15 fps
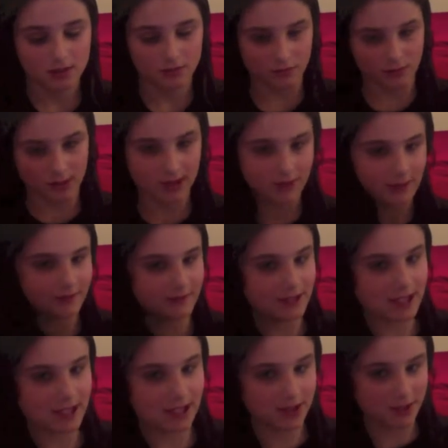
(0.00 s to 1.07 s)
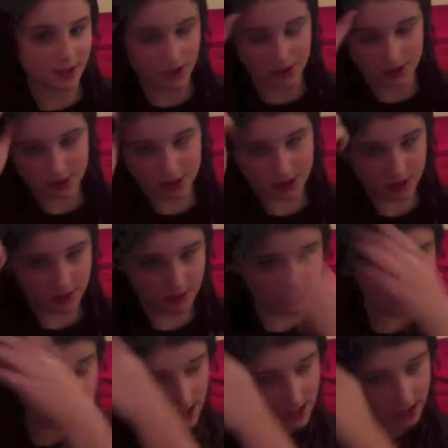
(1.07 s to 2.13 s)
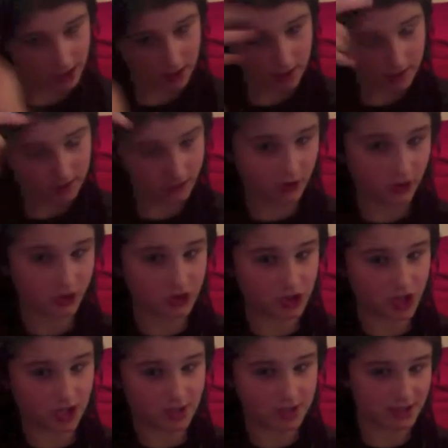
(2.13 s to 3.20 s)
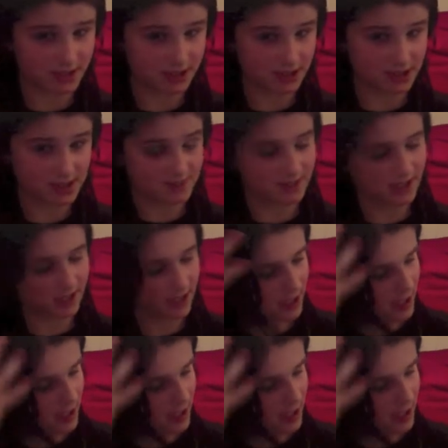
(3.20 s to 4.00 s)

really wavy hair, then you can do just like little chunks like this big